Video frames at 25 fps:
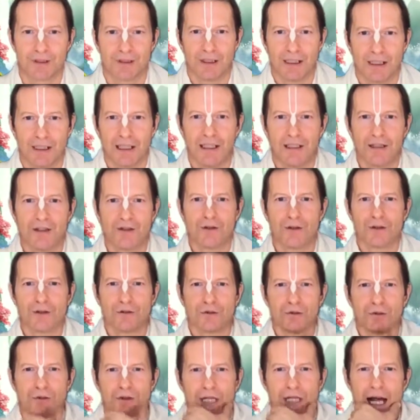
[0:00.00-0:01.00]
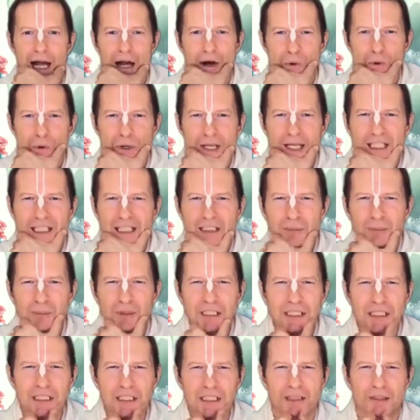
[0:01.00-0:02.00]
Indra thought, how can it
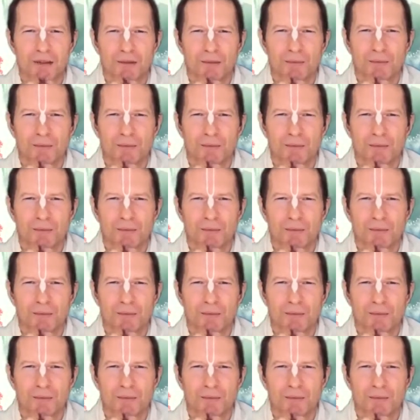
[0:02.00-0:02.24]
be?